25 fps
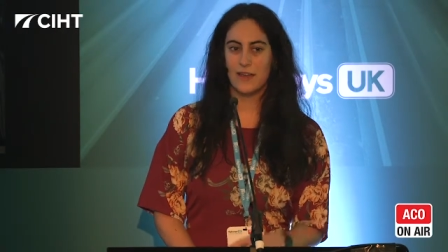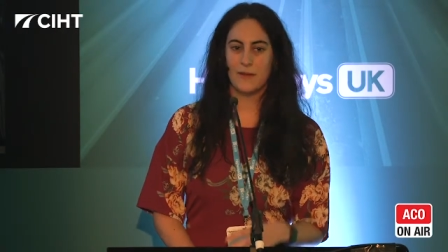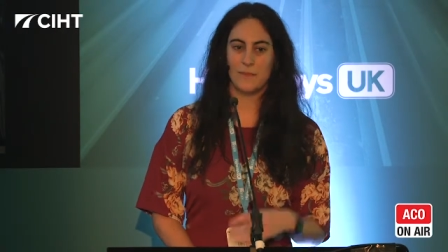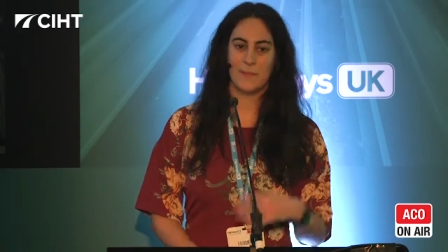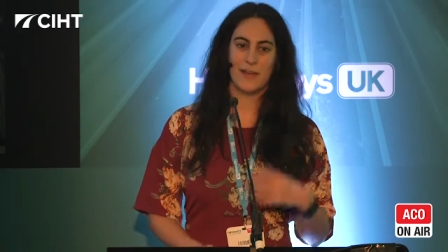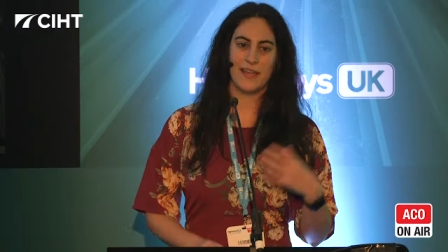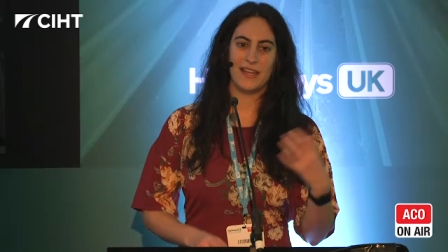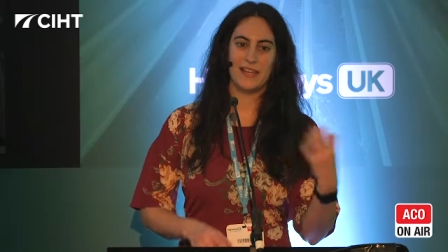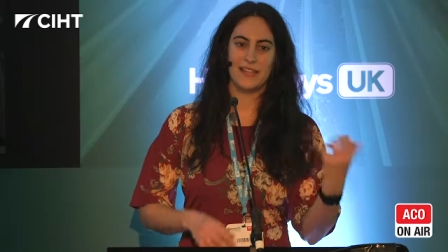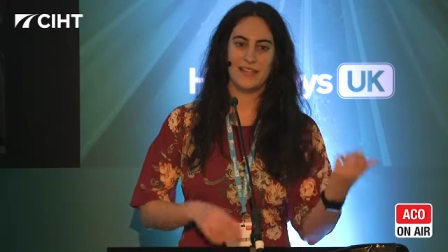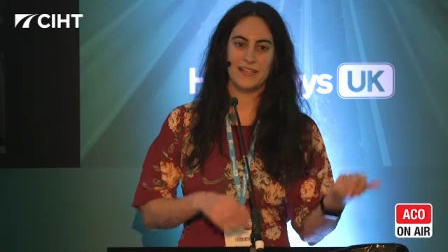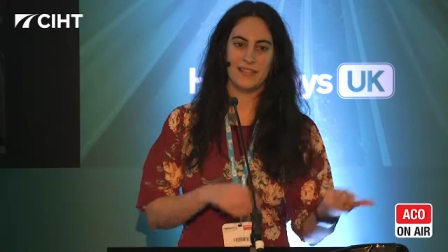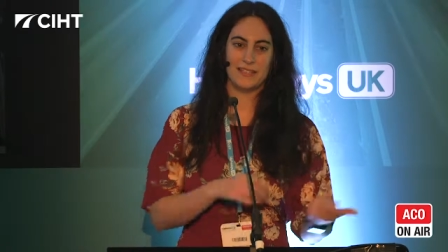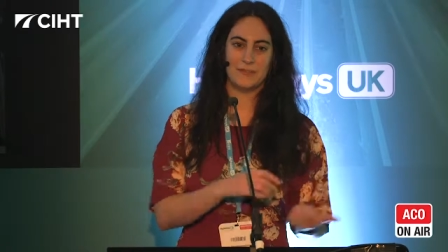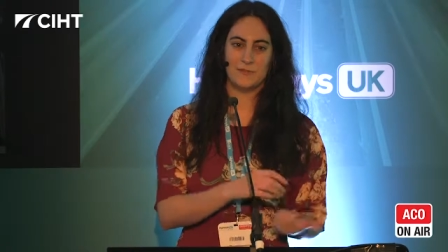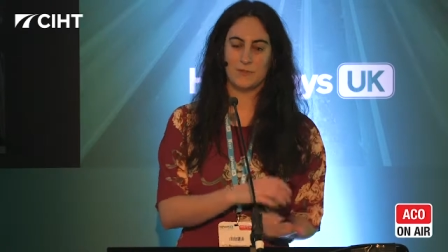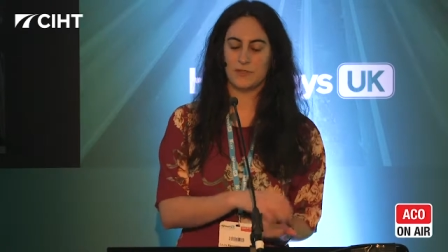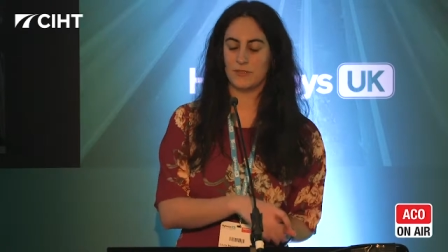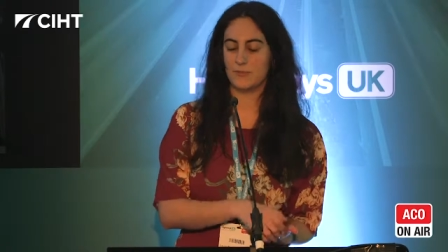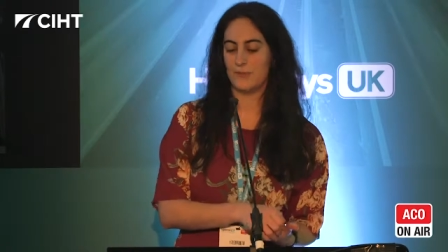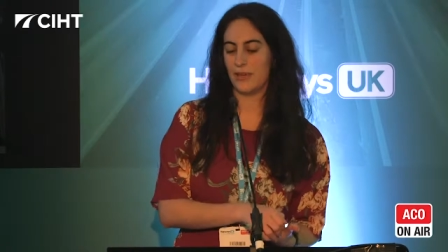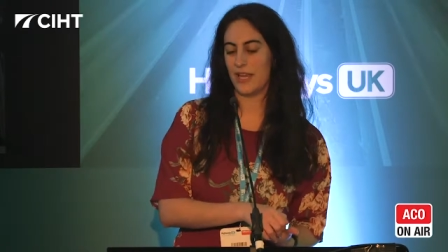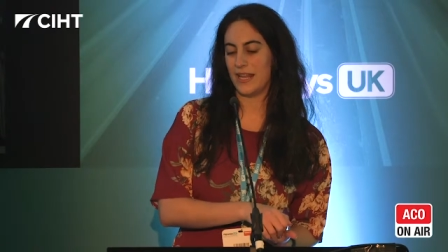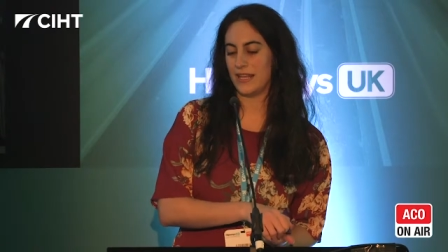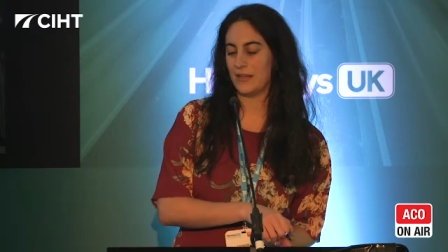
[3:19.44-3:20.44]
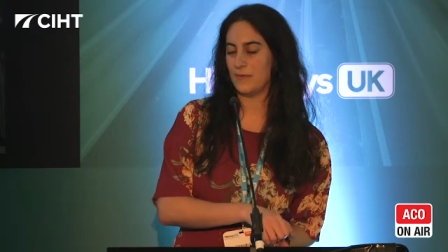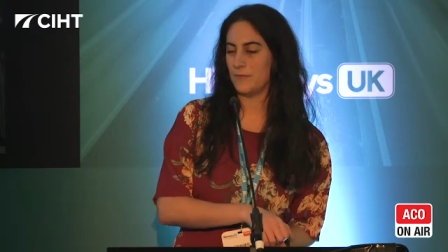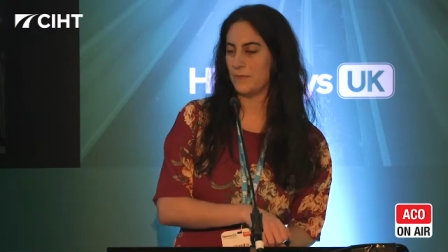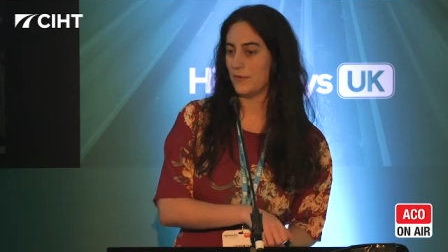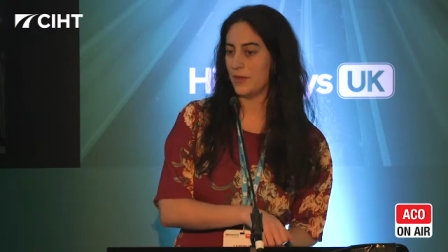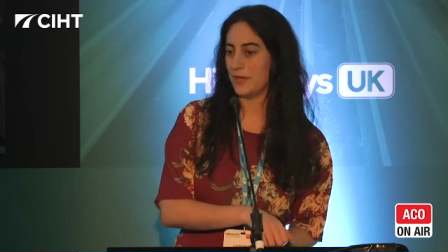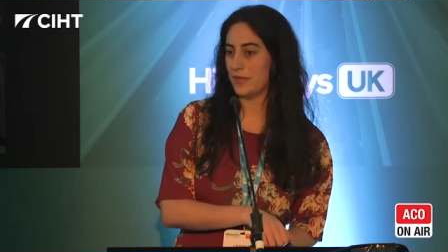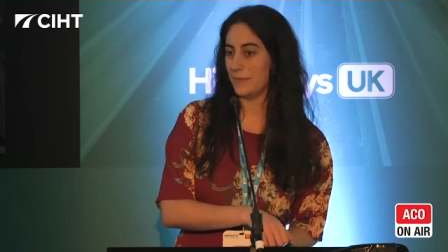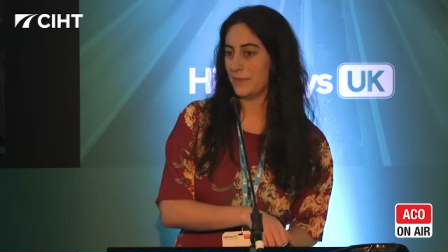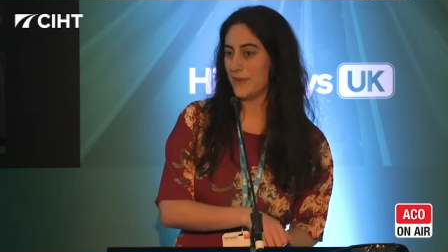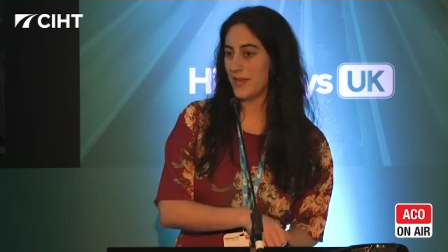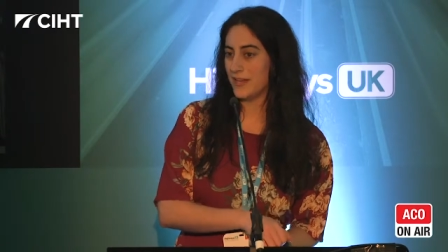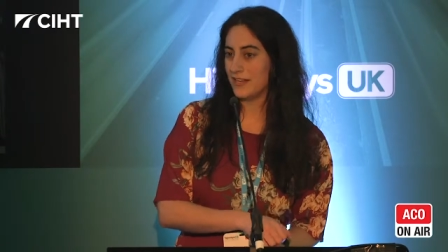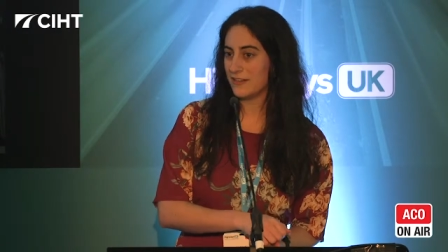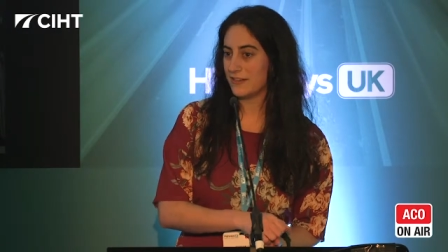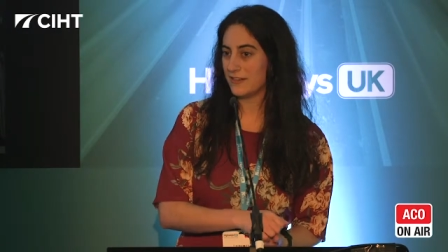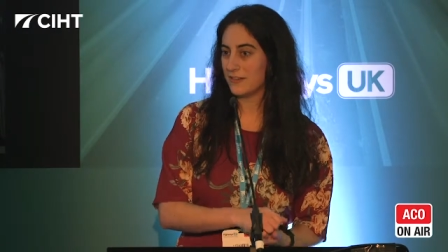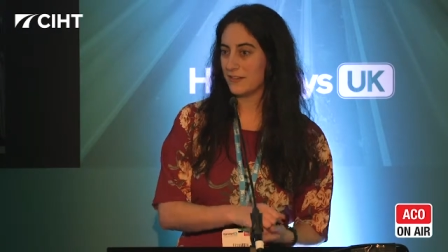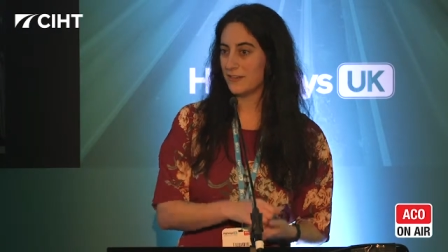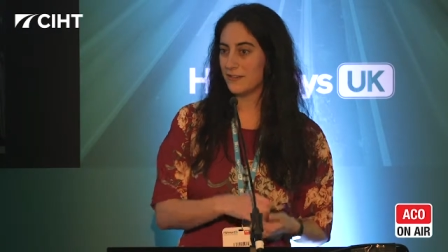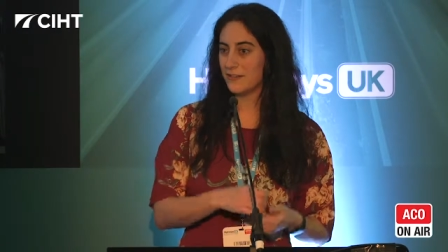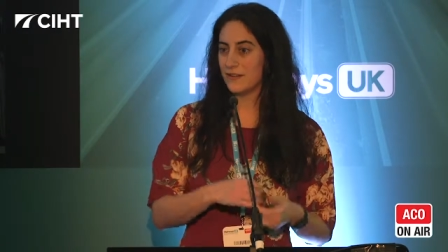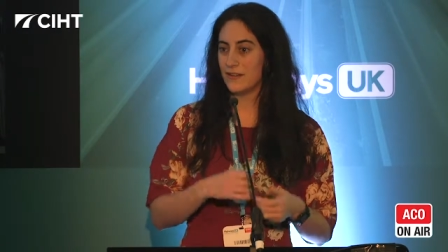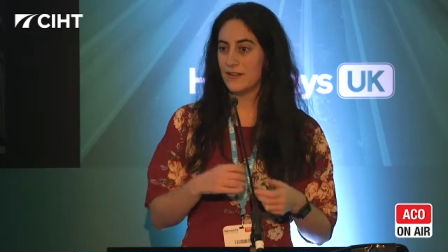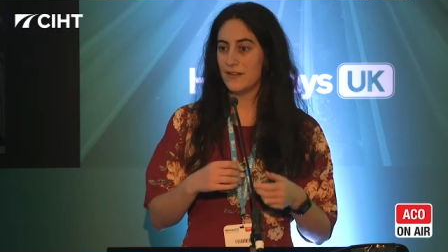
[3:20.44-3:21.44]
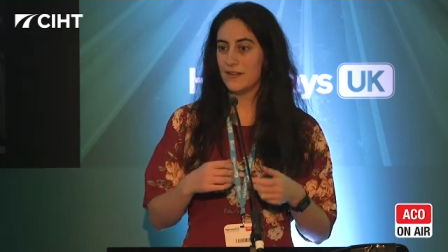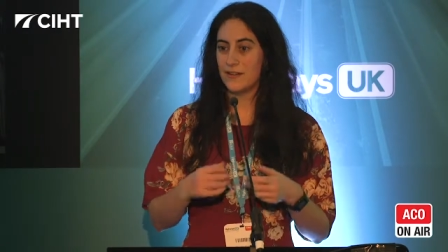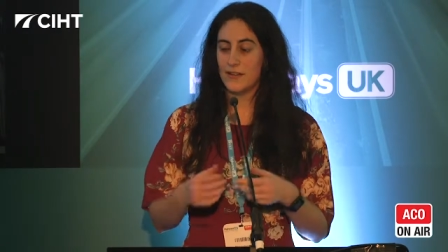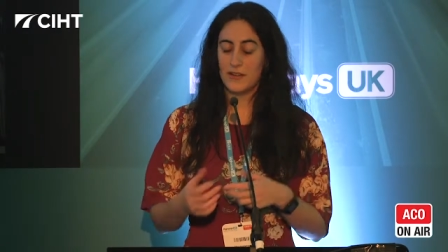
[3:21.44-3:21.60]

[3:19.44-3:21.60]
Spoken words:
My English was getting way better.